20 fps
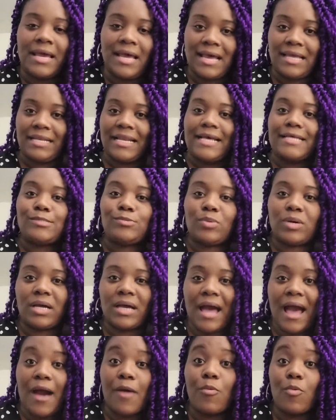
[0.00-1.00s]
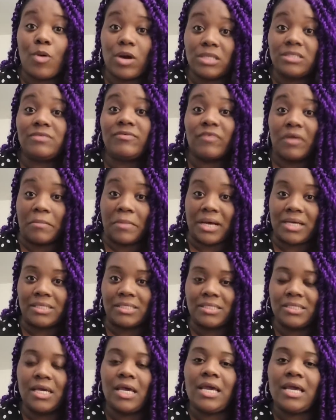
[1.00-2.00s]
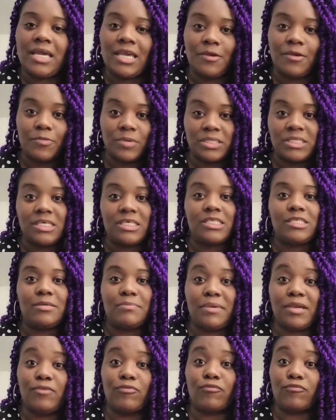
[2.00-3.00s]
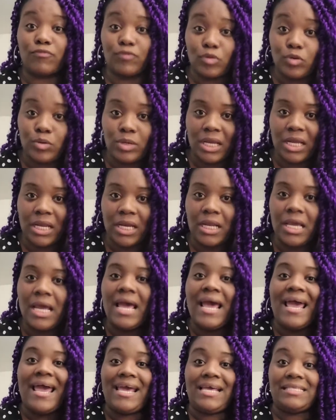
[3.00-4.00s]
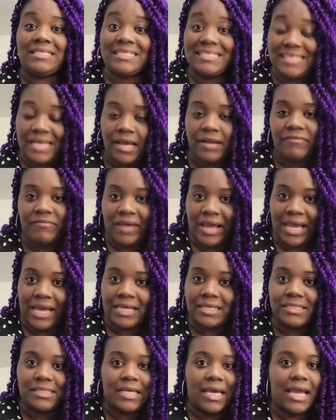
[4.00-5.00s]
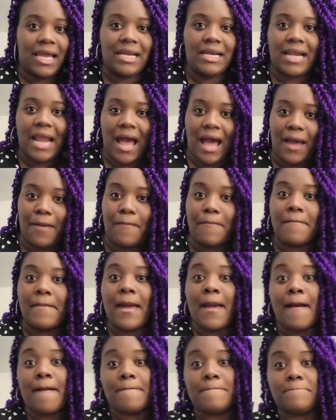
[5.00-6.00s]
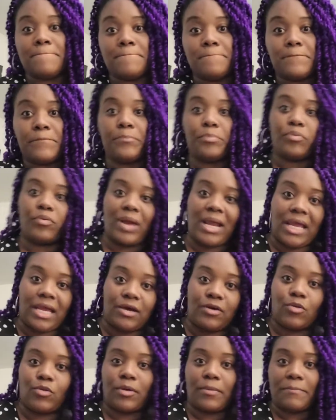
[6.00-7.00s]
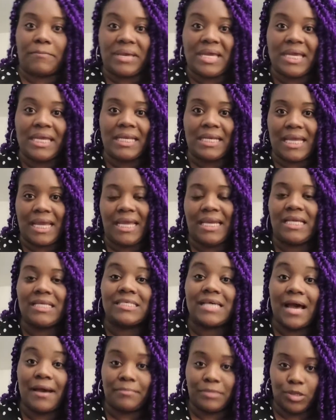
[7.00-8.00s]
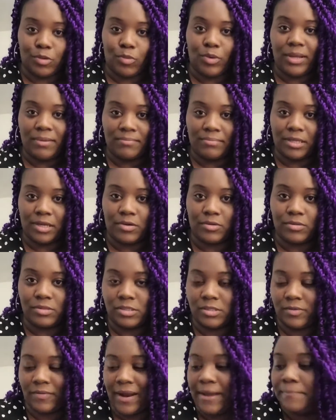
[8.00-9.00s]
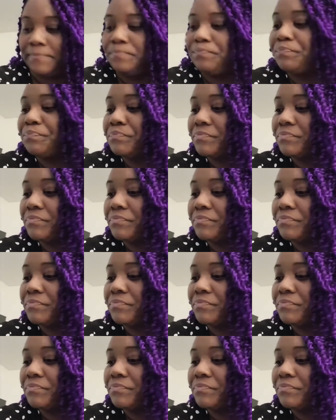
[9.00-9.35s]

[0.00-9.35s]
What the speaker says: And that's what God wants from us. He wants us to be rooted and steadfast and not break or bend anytime the wind blows, right?